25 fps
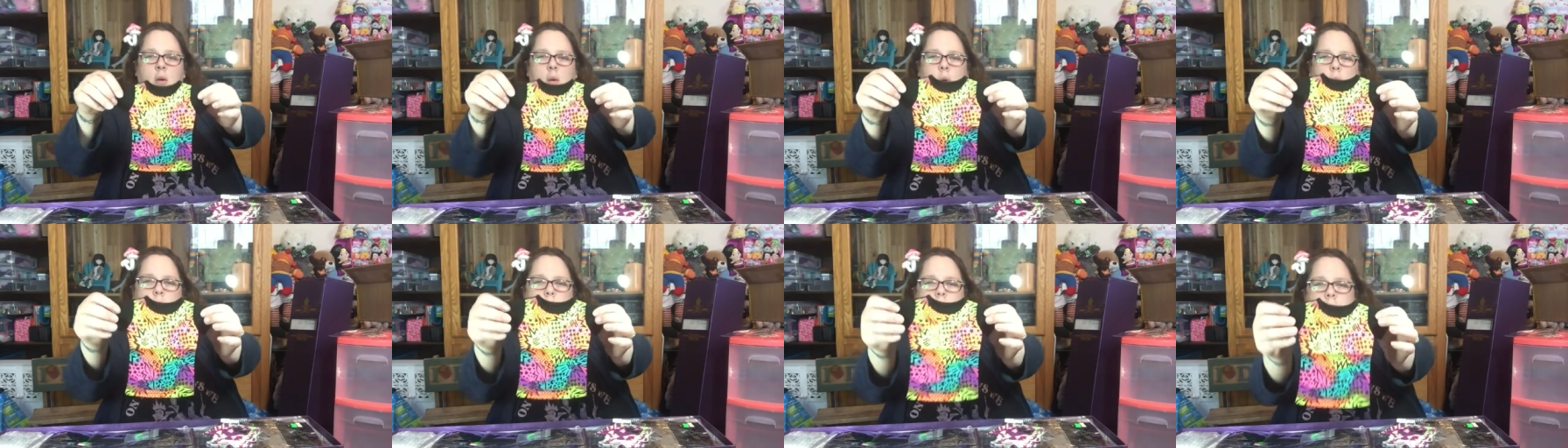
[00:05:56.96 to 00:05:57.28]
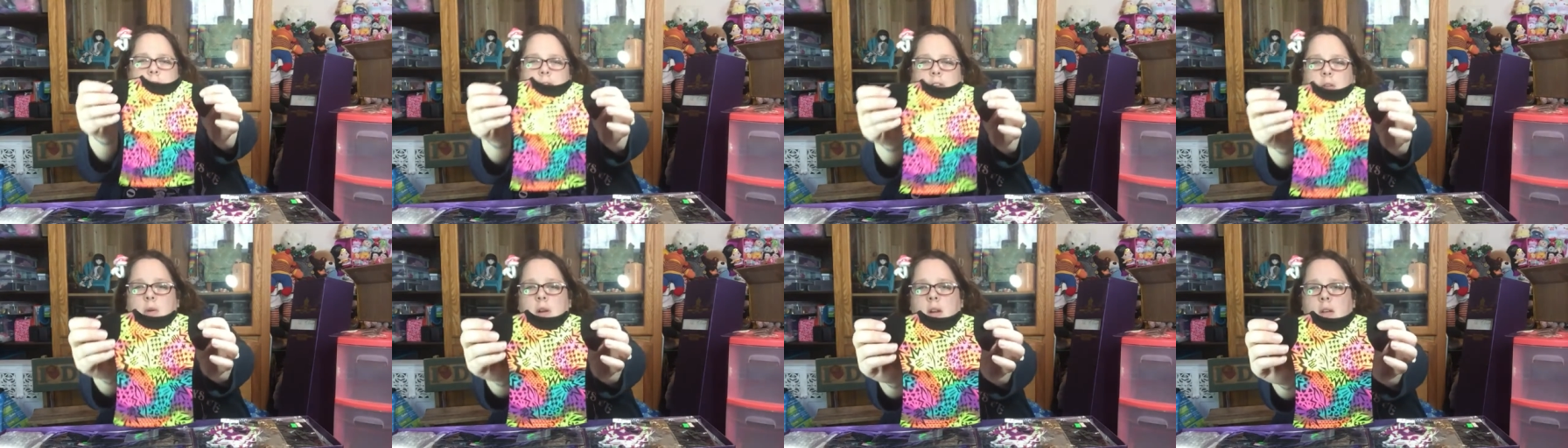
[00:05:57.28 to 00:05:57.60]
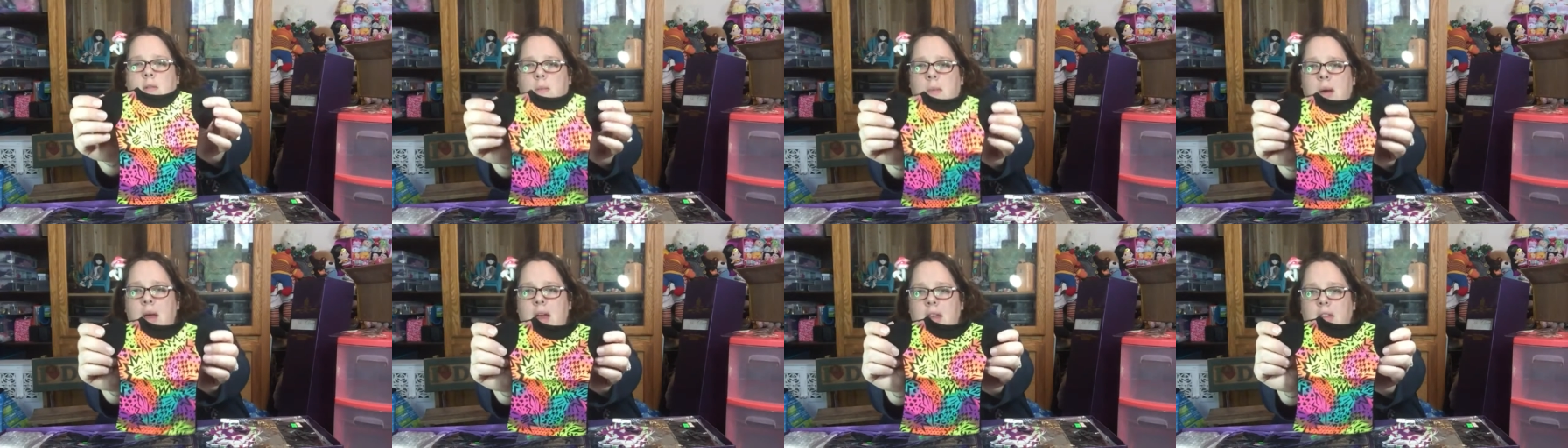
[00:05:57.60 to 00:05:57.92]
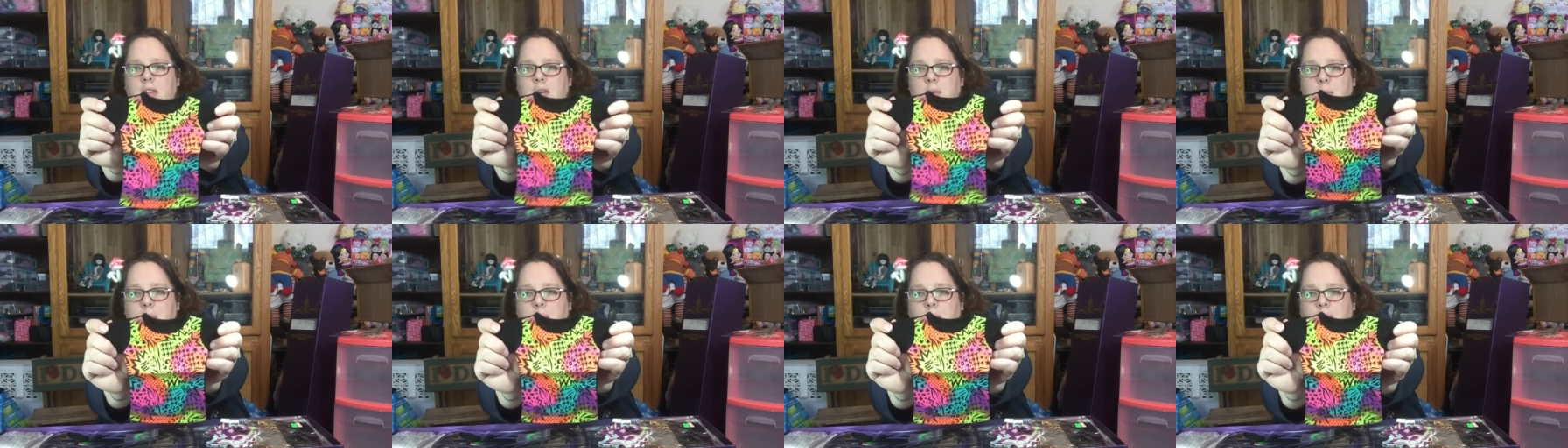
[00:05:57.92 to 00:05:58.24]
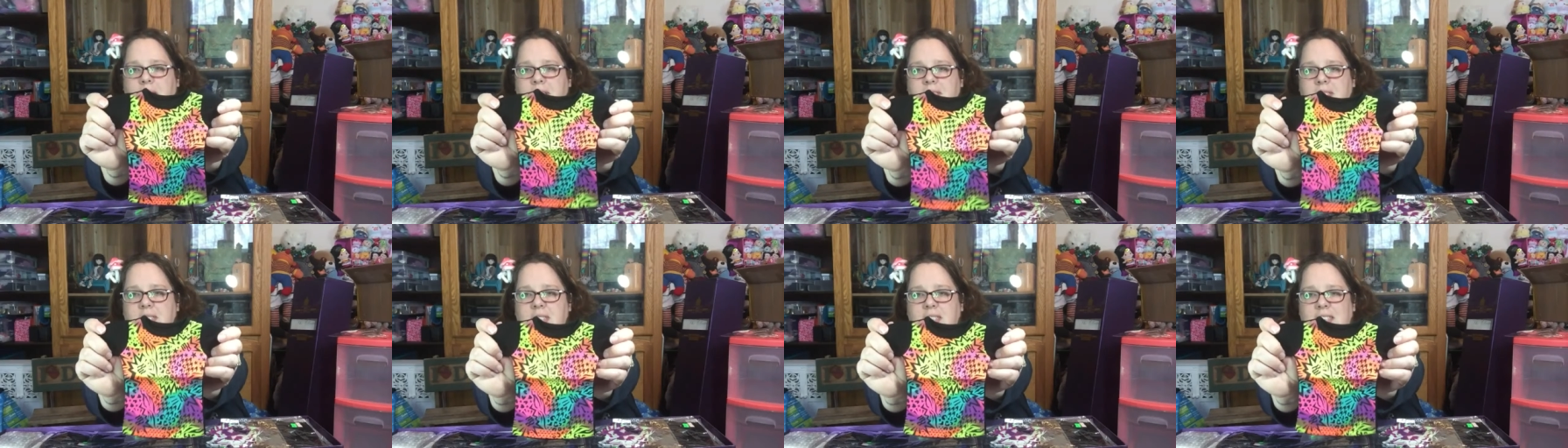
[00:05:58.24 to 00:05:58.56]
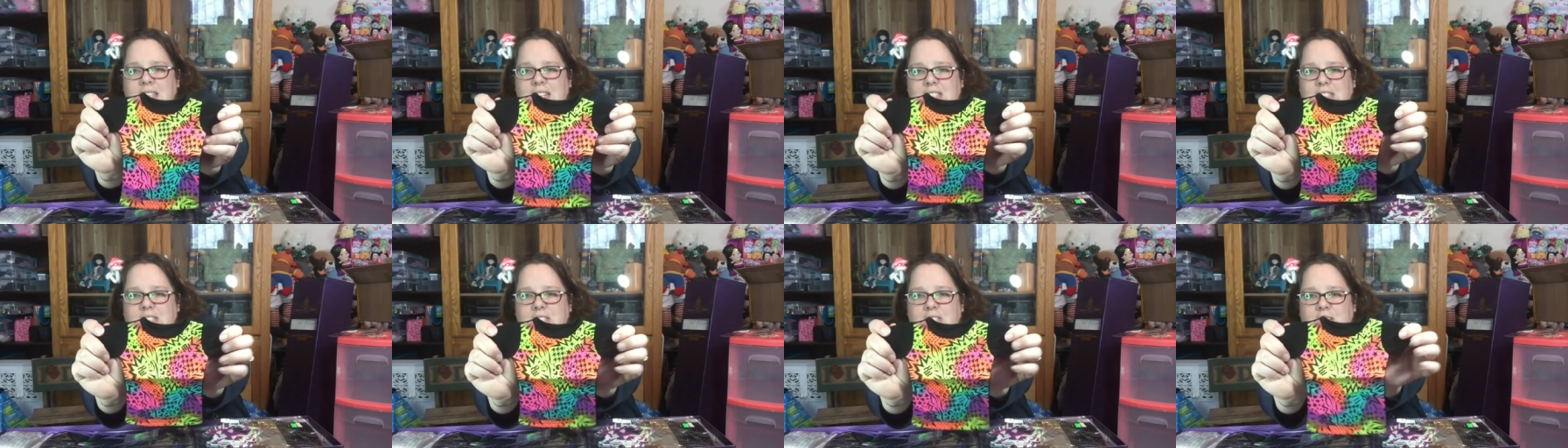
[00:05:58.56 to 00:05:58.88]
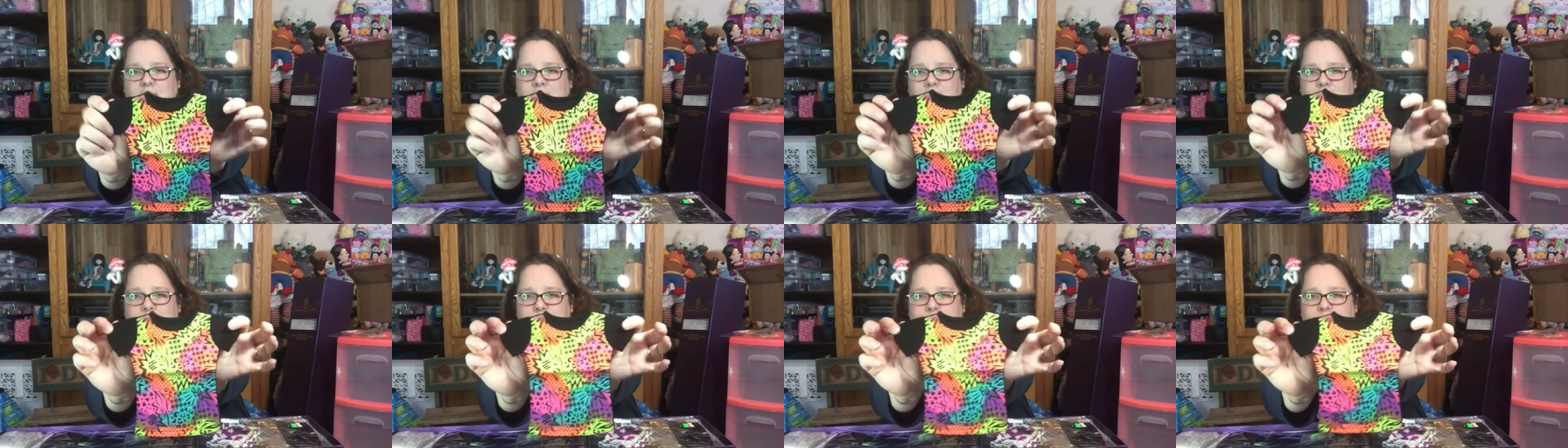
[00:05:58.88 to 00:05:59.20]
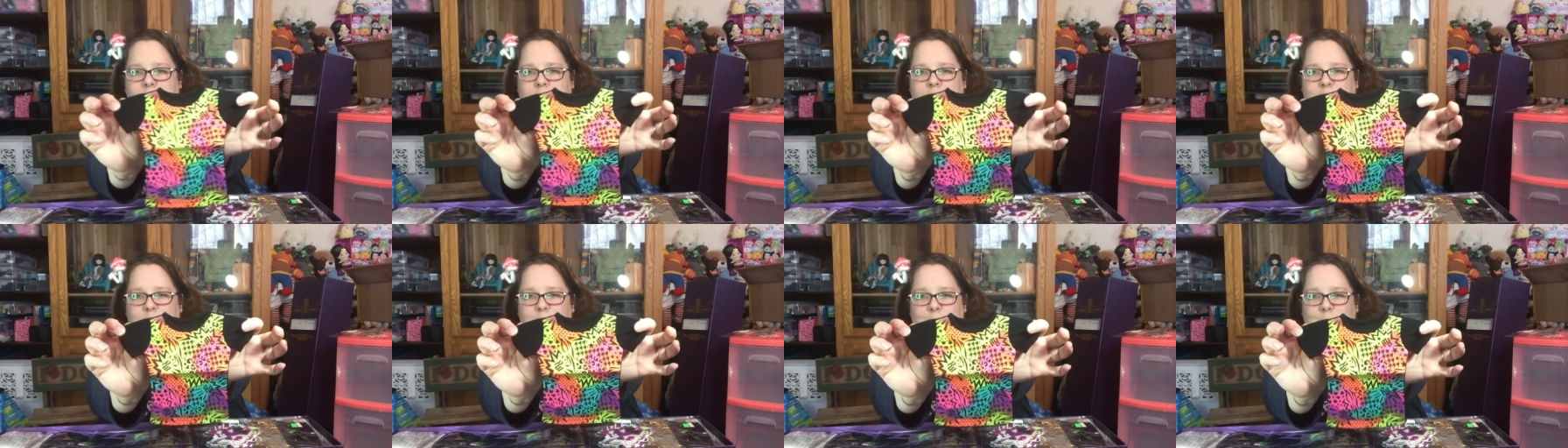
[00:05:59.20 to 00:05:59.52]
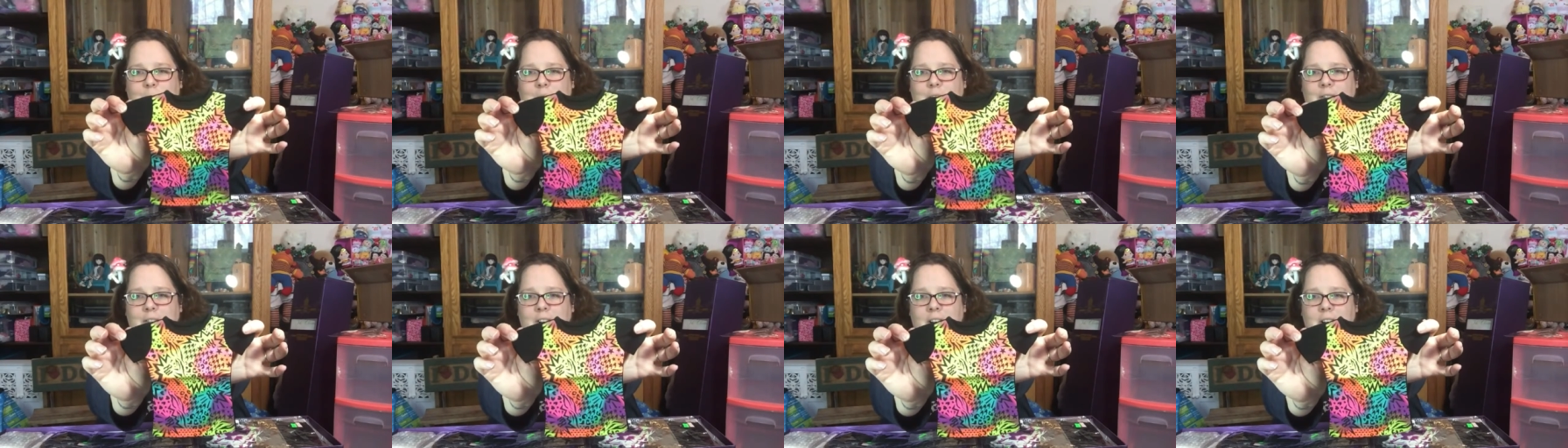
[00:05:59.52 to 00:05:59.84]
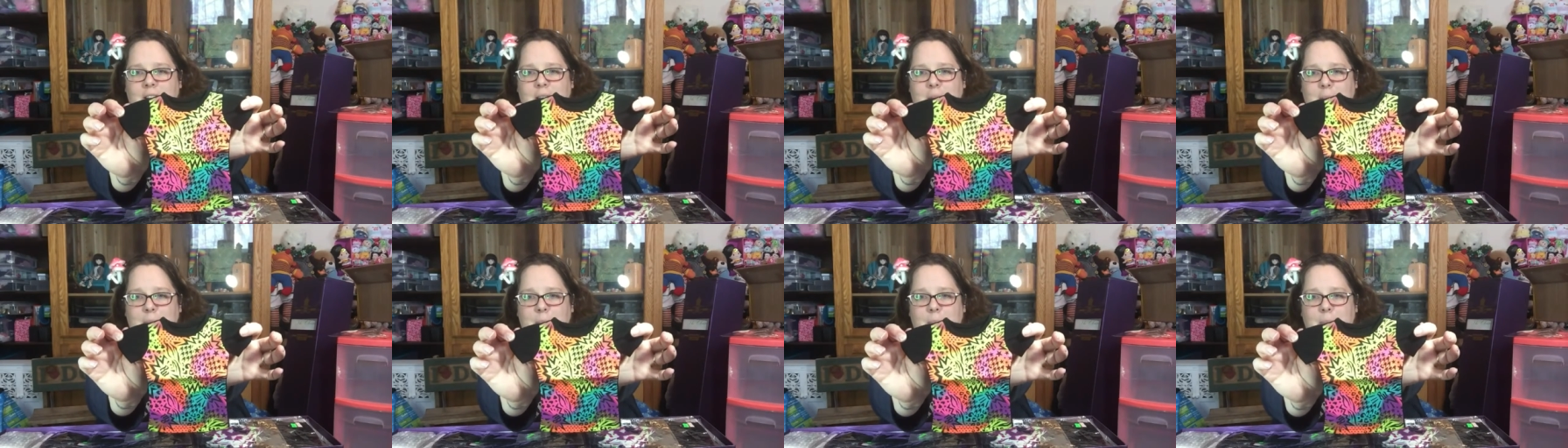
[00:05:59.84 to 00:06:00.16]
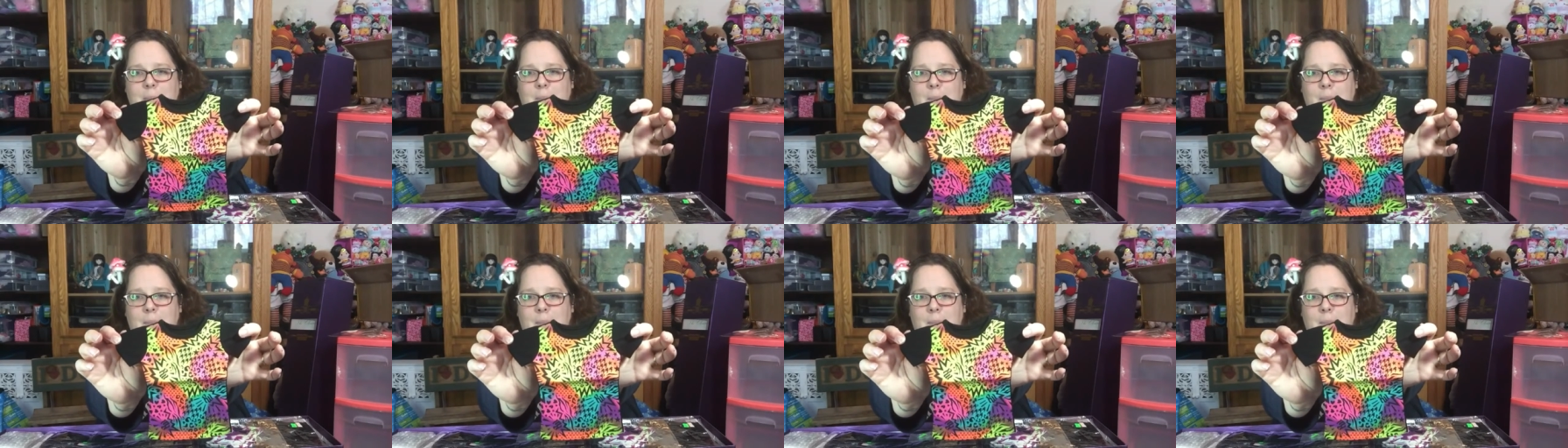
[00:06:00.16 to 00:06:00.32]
or for one of my other boys, because I just thought it was super fun and,